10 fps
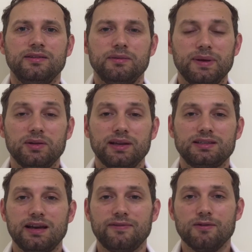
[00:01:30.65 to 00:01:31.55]
the
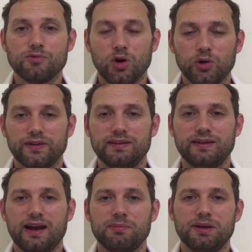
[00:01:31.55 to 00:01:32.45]
buildings have enrolled in
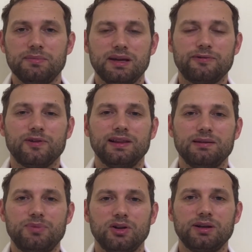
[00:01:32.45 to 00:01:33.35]
the Airbnb
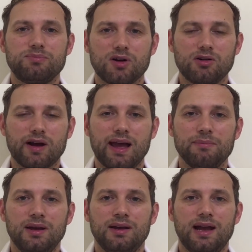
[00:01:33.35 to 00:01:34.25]
Friendly Building
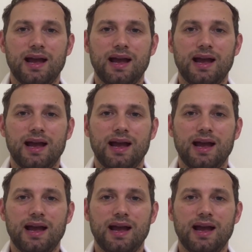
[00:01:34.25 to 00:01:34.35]
program,